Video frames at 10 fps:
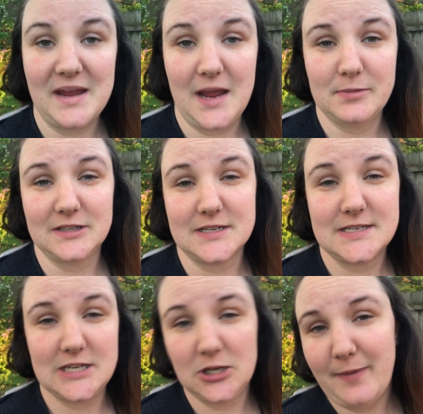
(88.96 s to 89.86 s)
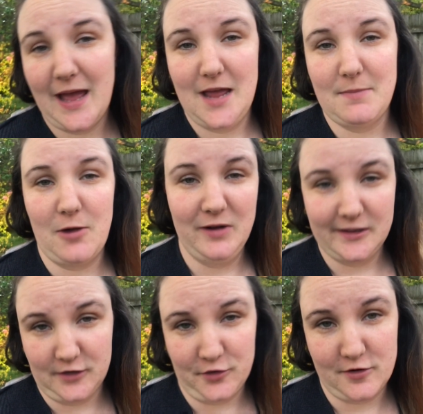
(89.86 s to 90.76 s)
able to still buy my
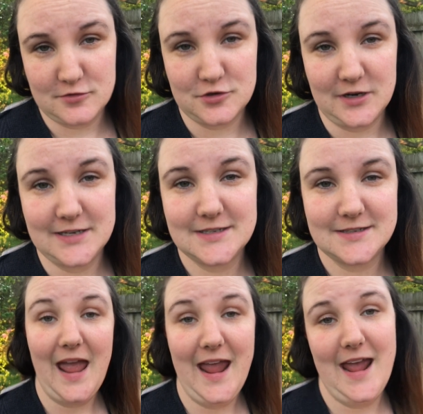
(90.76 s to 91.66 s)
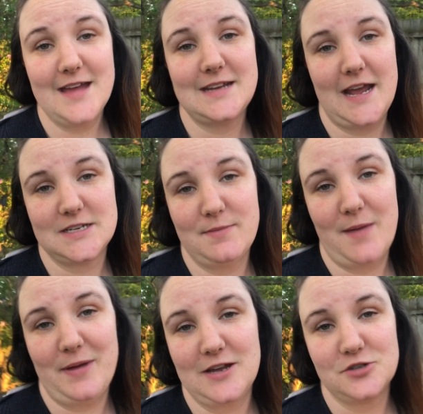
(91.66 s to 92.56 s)
weekly groceries and add to my
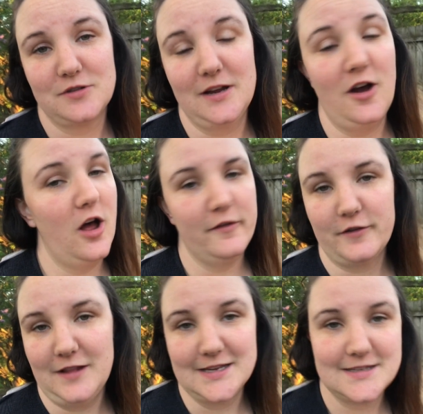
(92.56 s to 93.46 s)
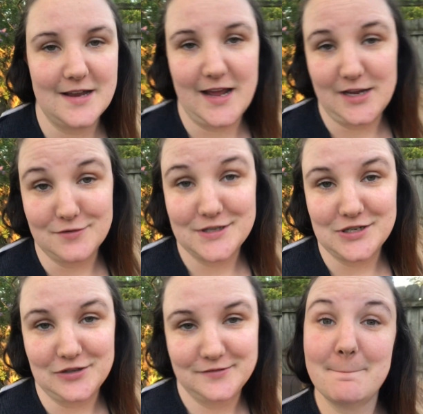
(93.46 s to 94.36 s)
pantry all for less than I used
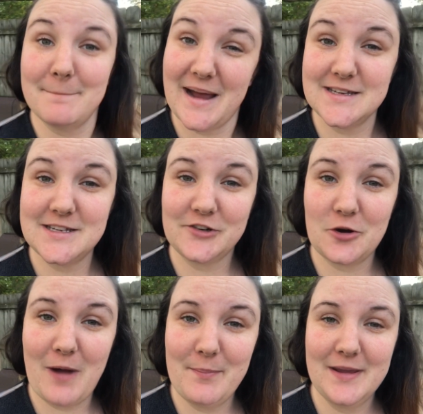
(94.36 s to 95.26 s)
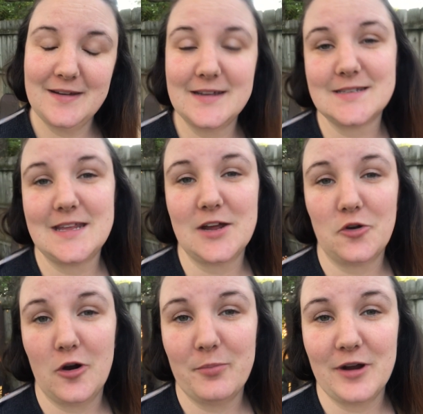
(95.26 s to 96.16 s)
to. My secret weapon is the
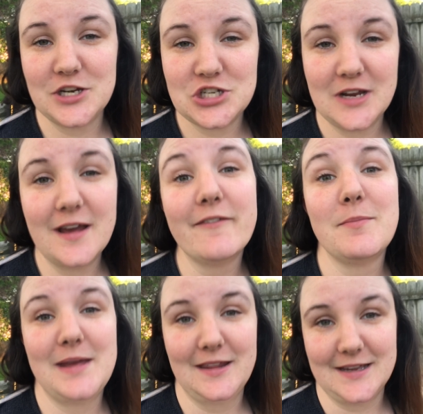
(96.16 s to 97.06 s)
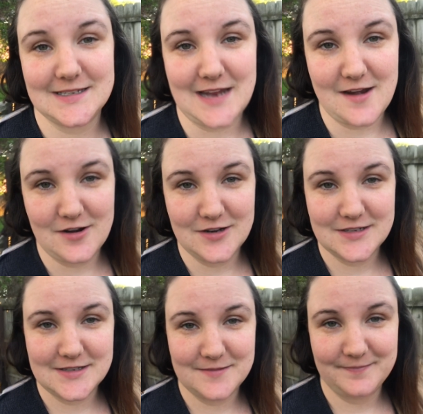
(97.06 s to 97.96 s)
incorporation of meal extenders.